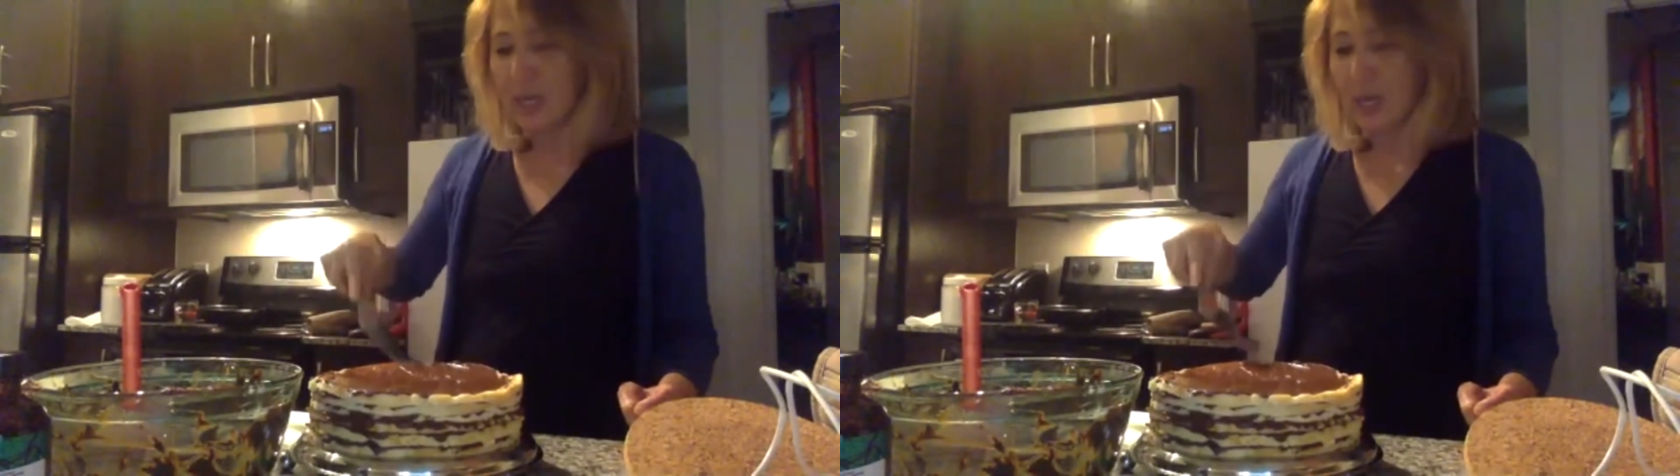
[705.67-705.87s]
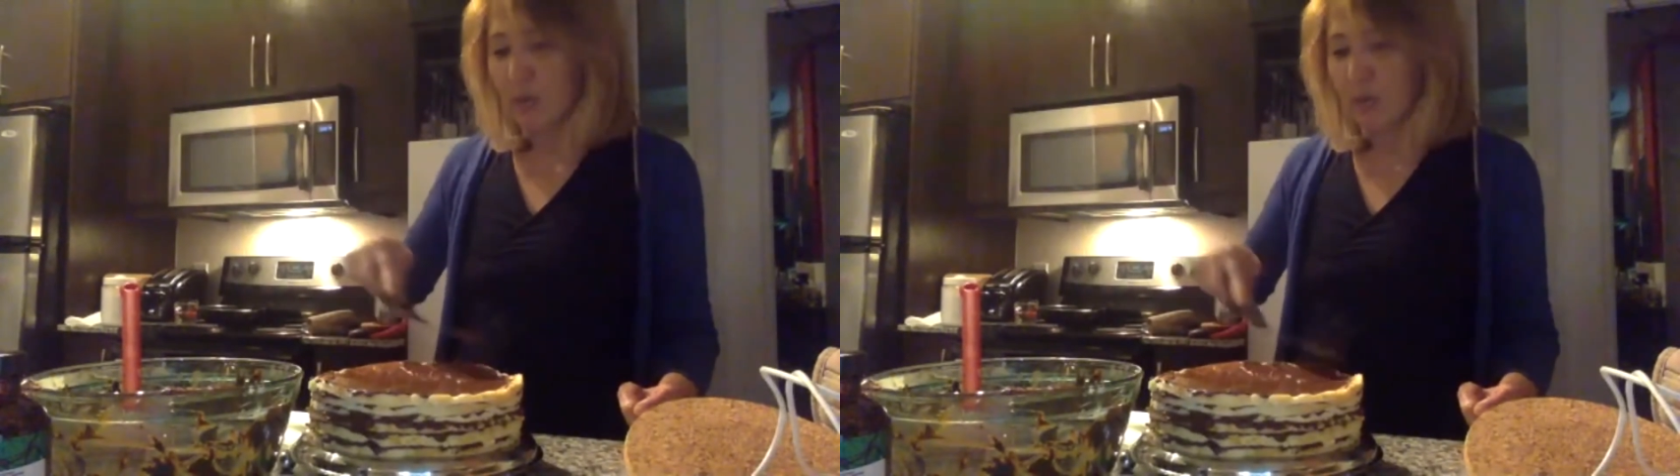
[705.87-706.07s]

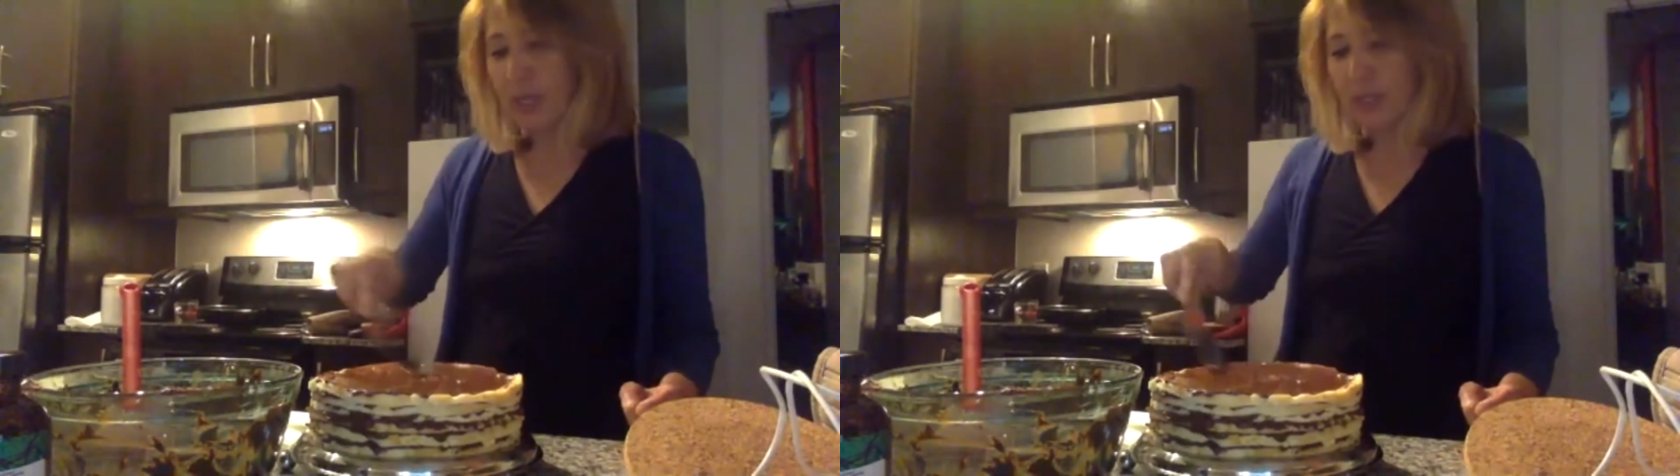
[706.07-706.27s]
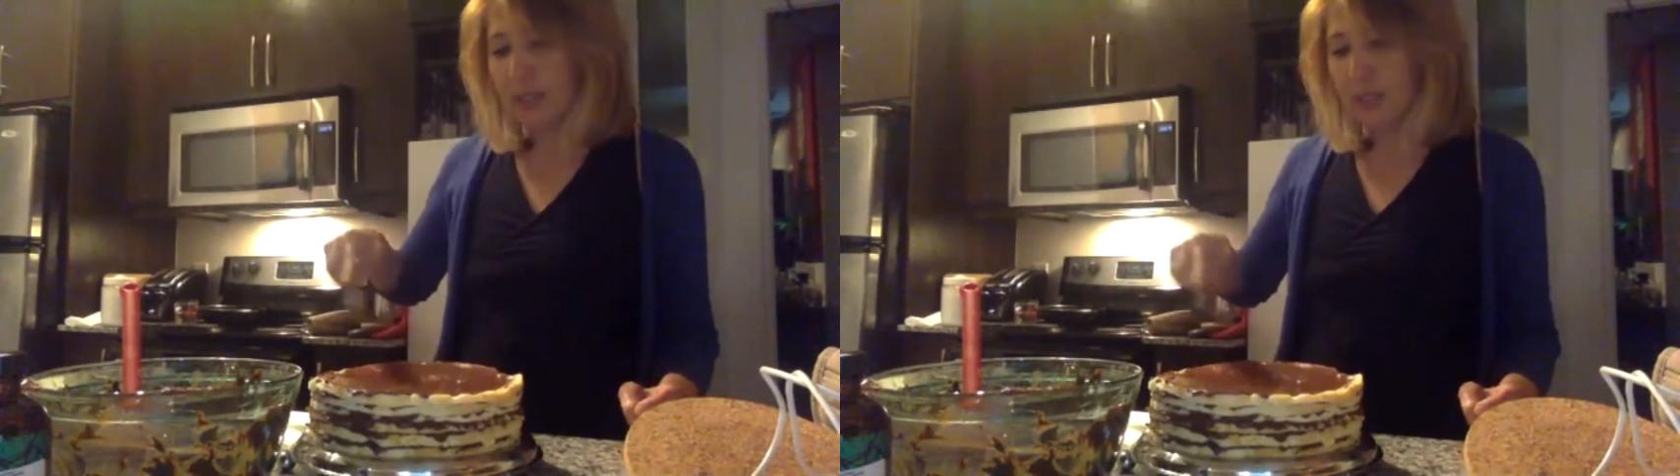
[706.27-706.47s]
I would
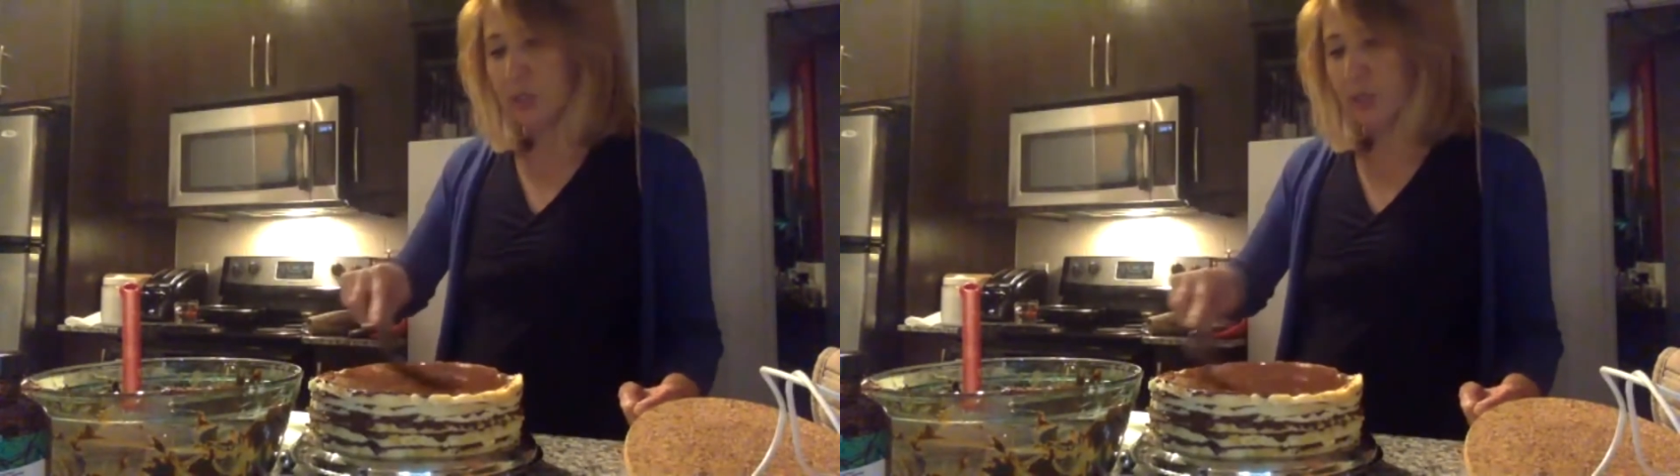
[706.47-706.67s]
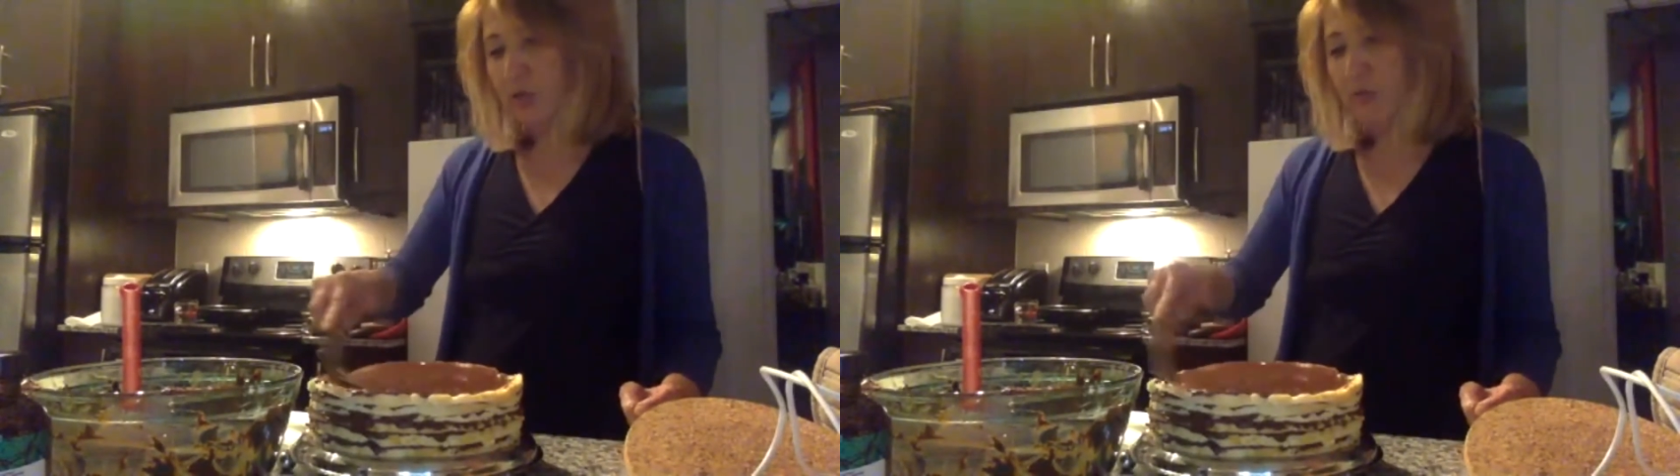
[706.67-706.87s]
likely
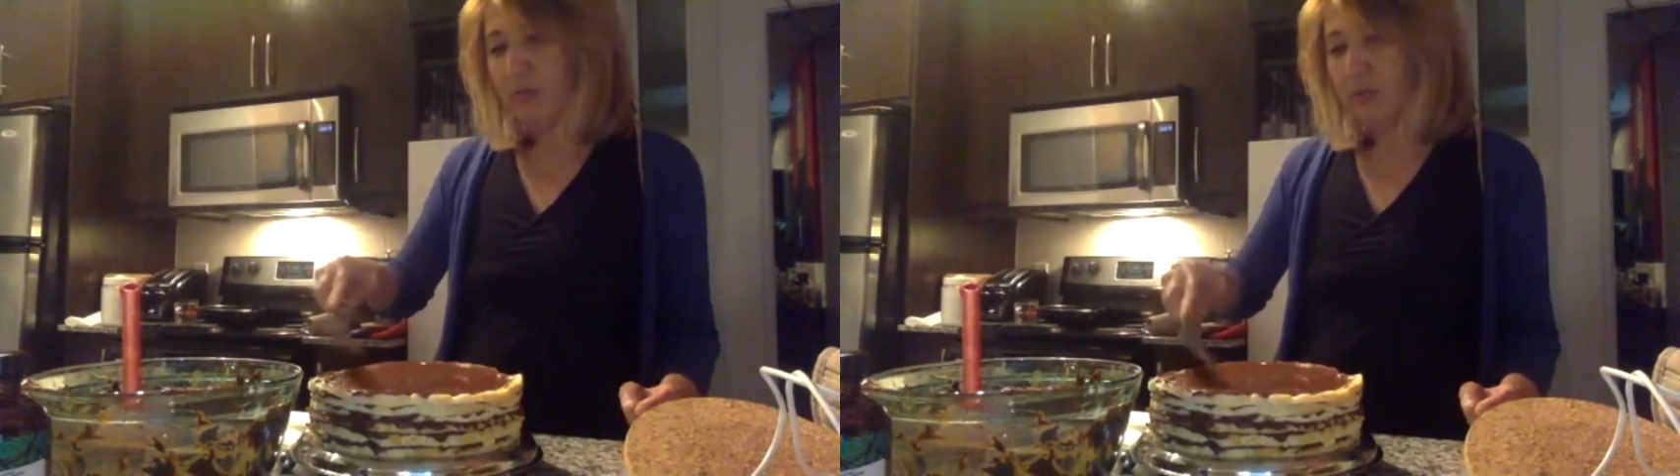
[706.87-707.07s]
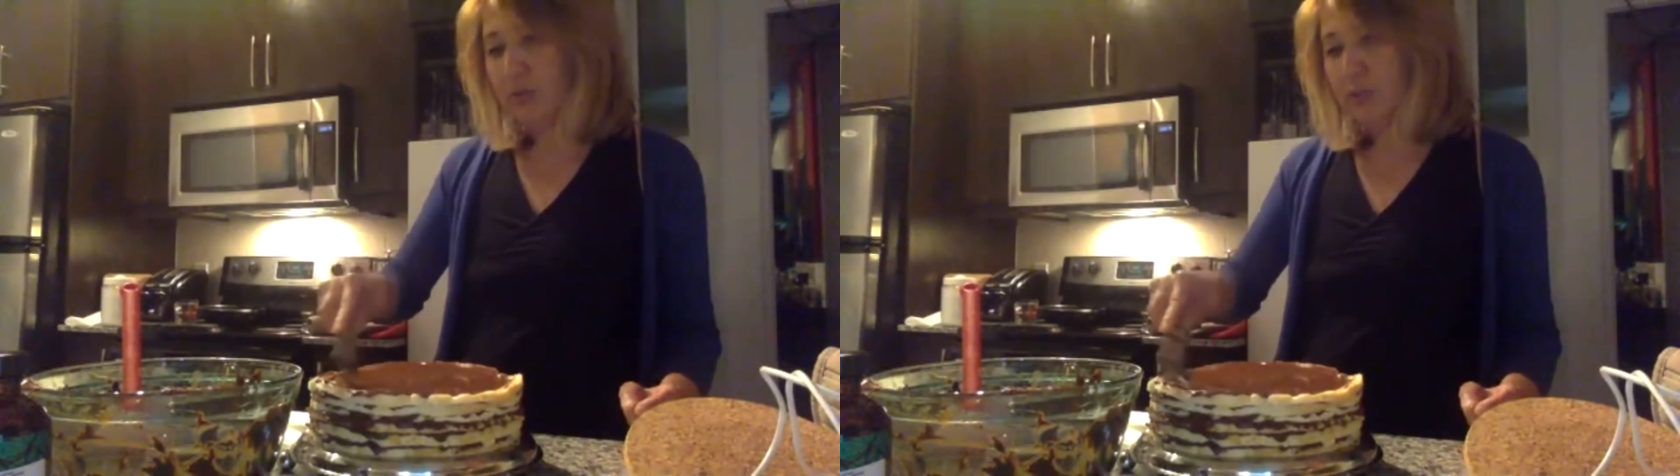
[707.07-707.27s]
serve
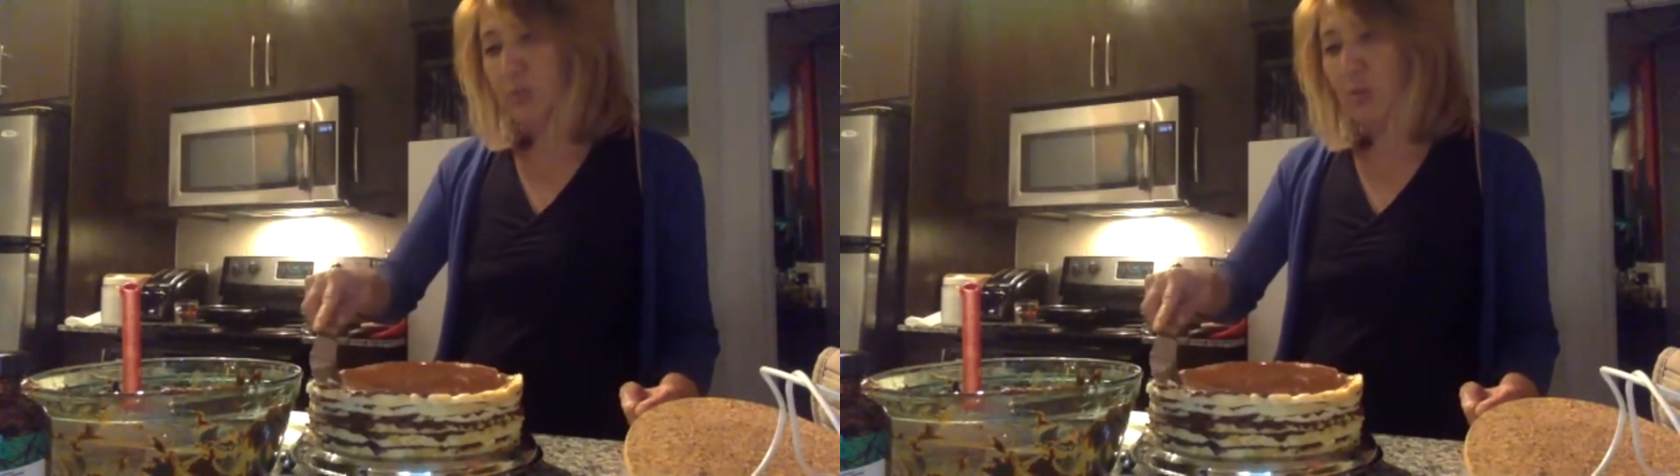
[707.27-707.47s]
smaller